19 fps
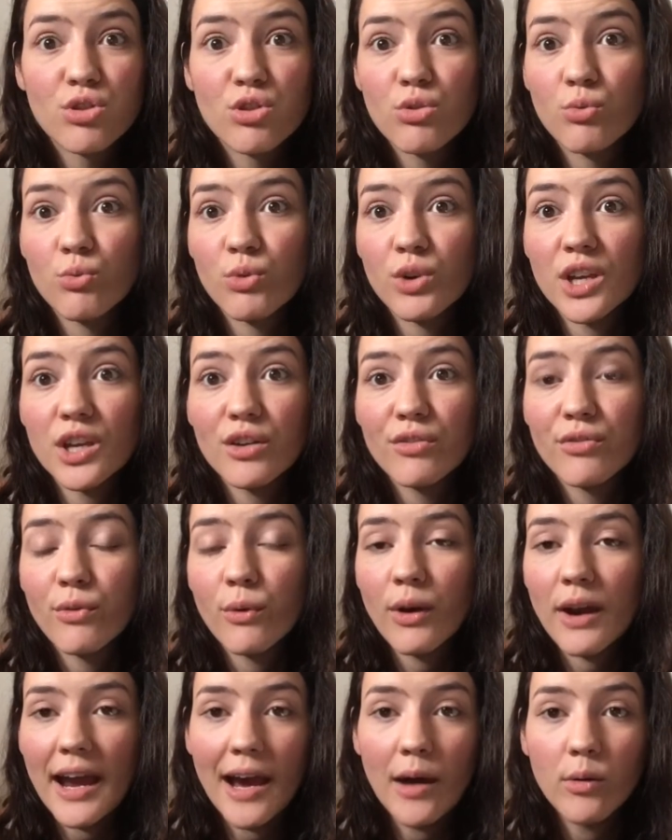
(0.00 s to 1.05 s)
three or
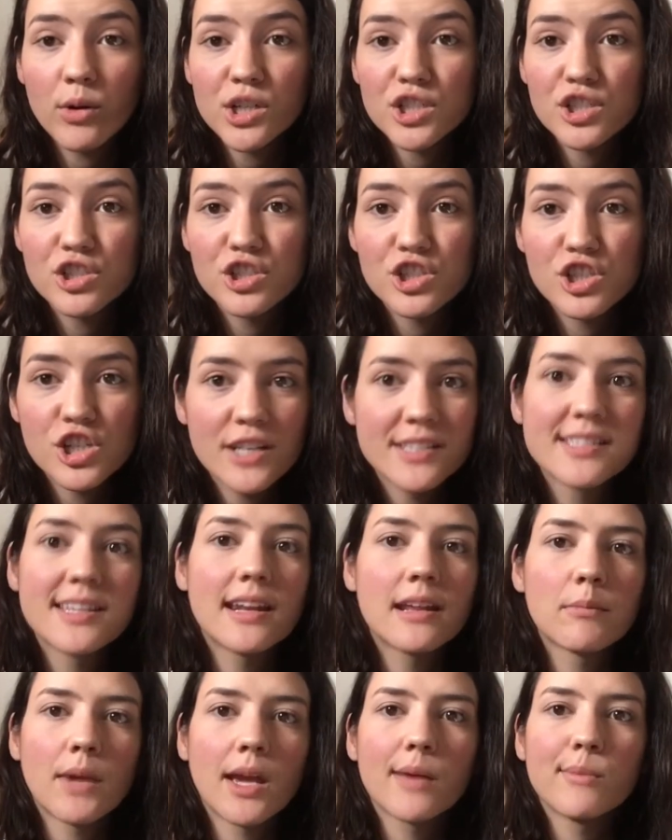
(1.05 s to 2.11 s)
four hours just
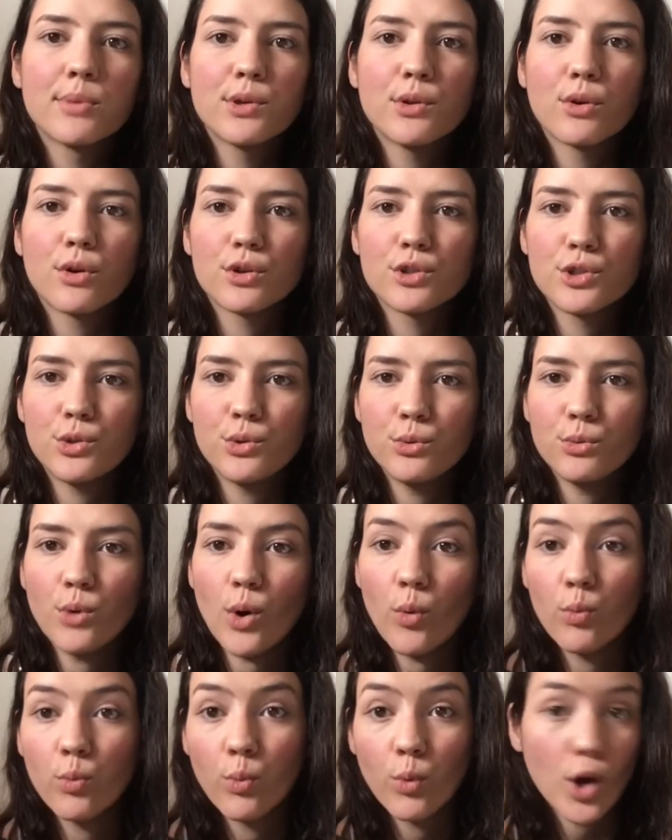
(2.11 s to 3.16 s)
getting my computer to
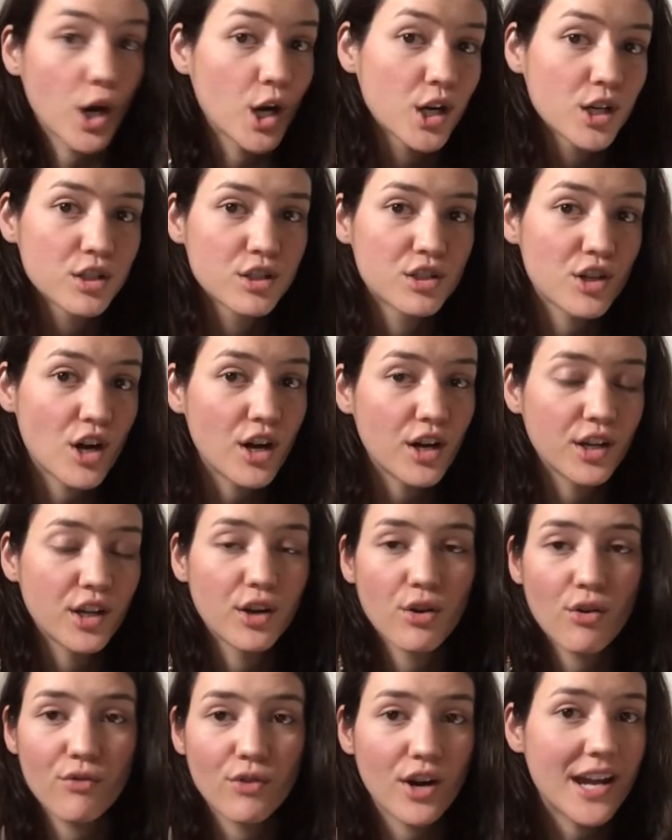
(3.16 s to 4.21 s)
work, starting
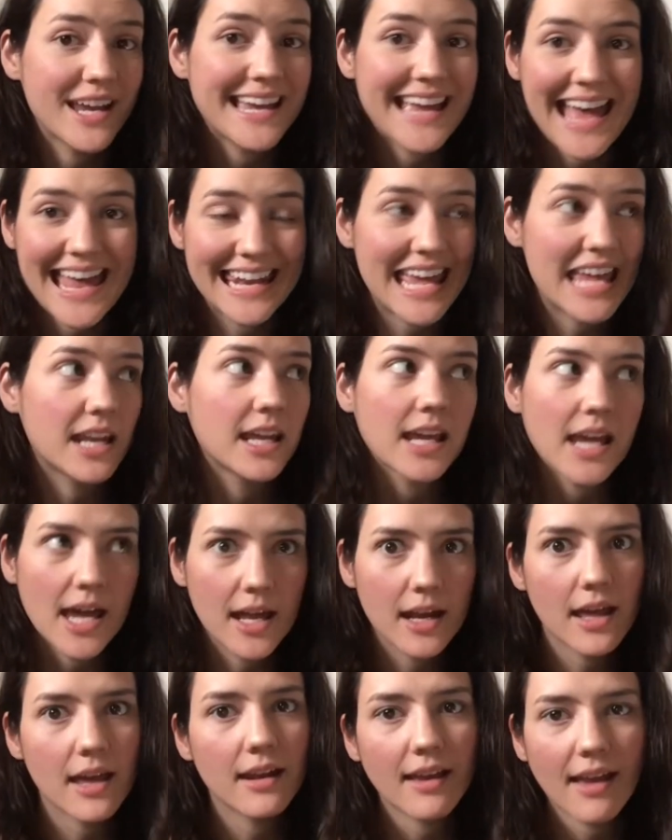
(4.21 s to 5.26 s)
it over again and
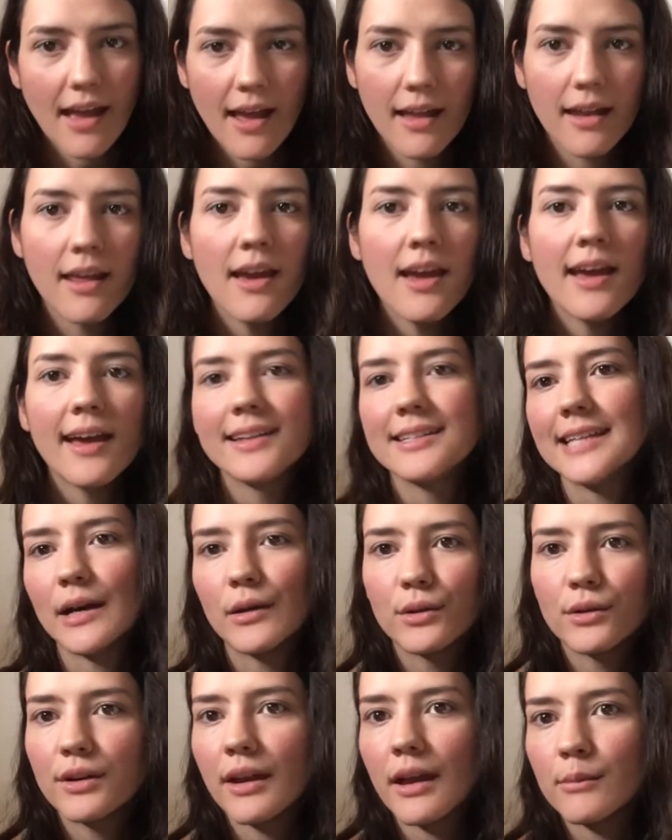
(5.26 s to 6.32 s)
again and again,
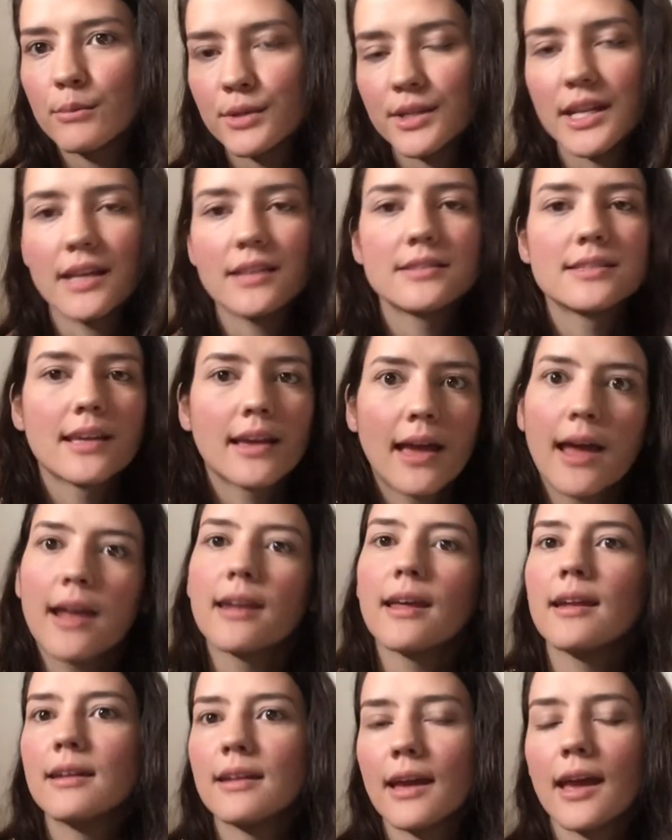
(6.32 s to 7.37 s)
downloading updates
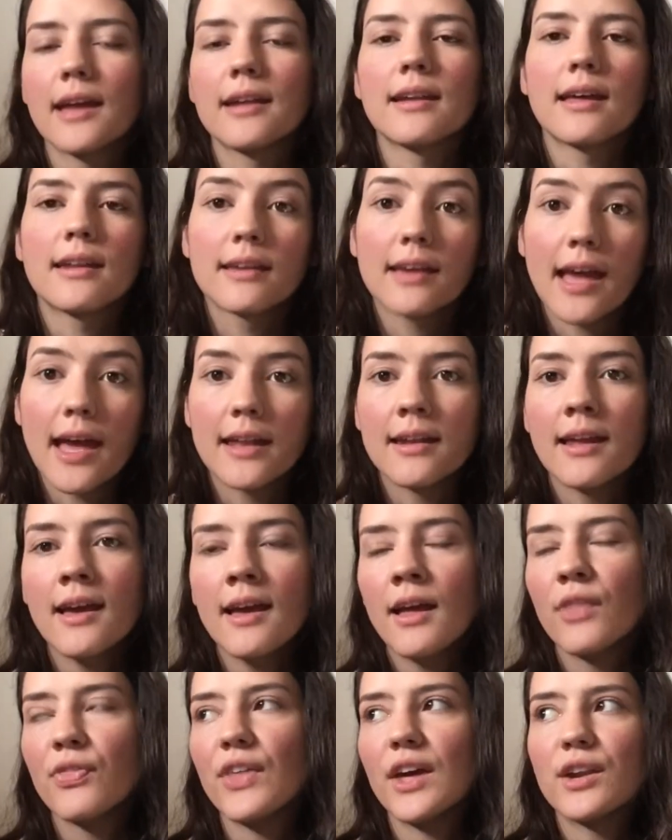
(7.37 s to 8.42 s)
again and again and again.
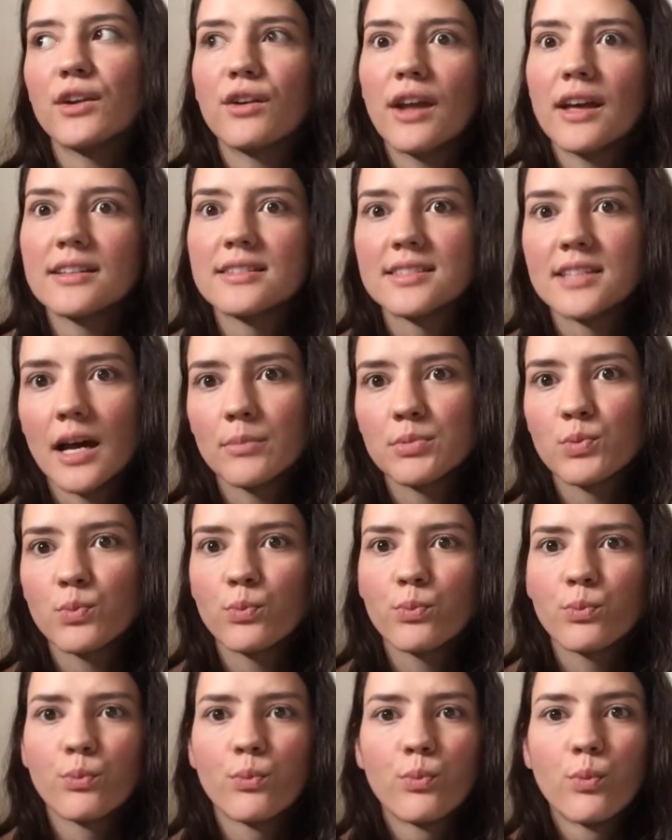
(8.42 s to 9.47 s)
The internet stops
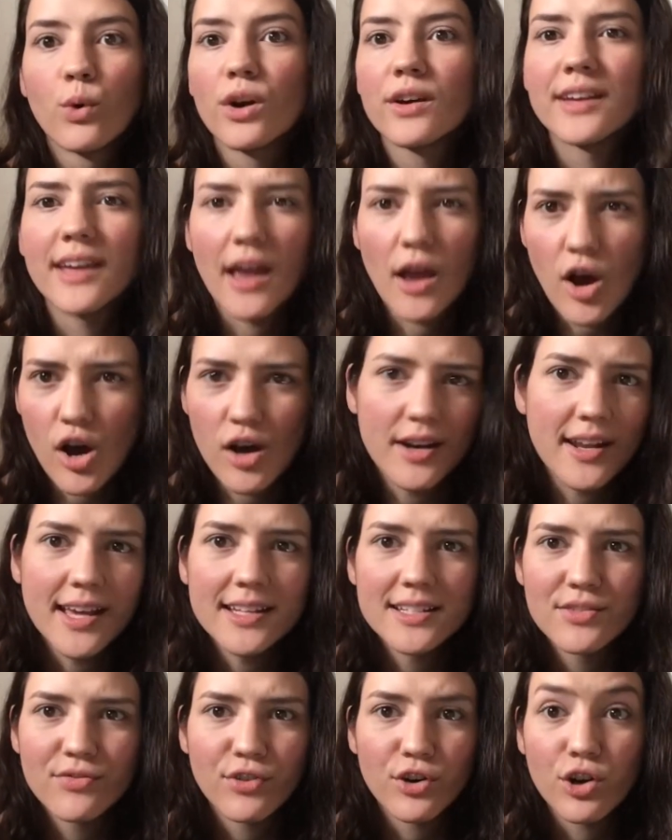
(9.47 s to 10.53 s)
working on
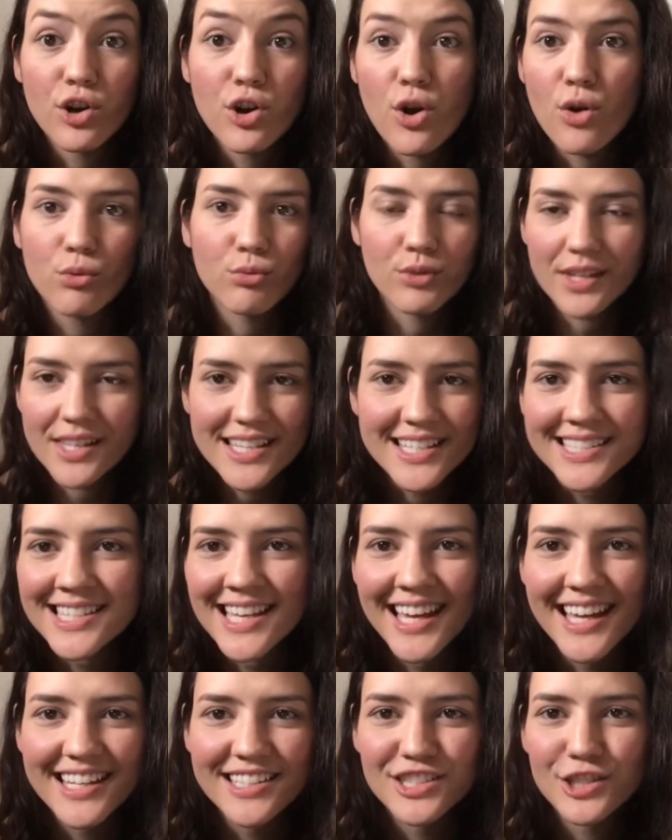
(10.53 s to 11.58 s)
it for no
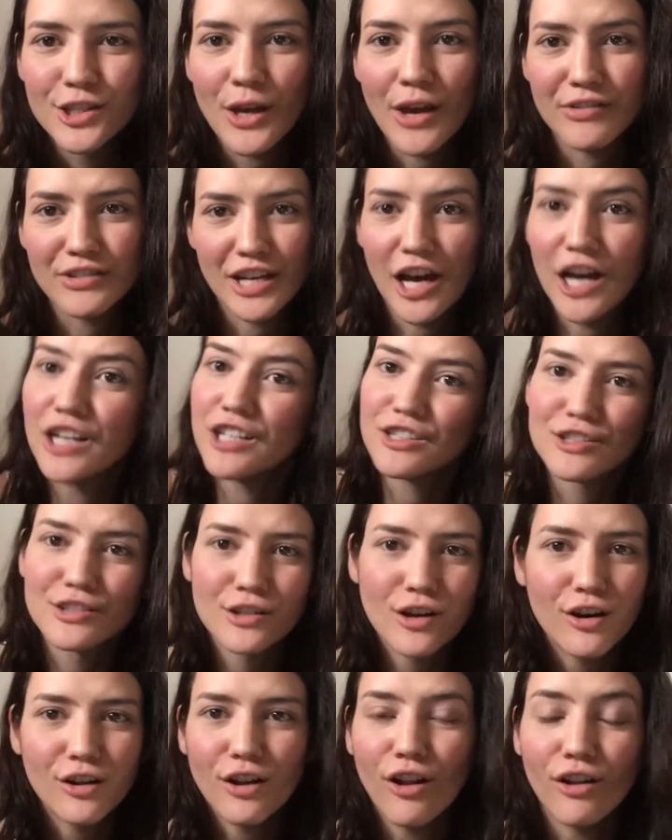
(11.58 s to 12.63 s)
reason, so you have to
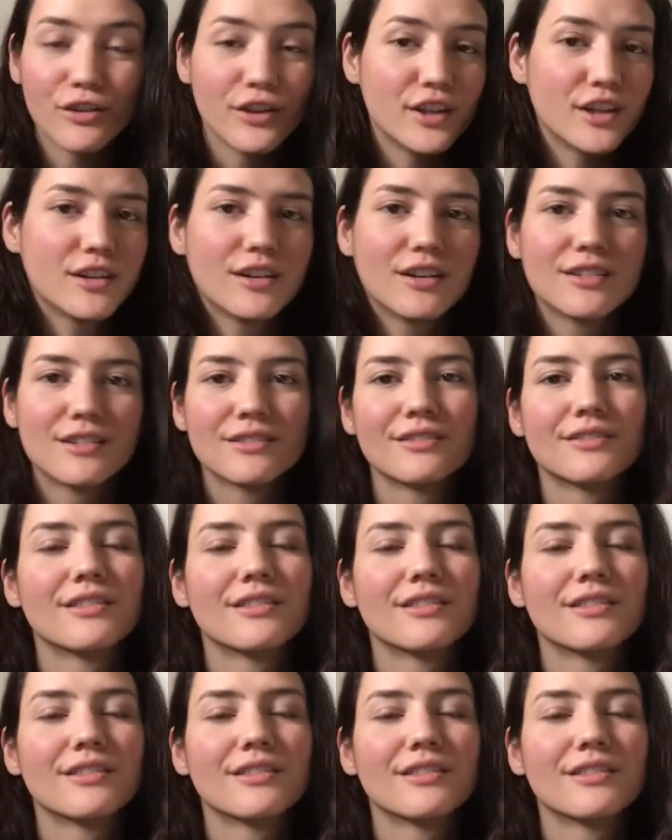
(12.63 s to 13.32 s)
uninstall all the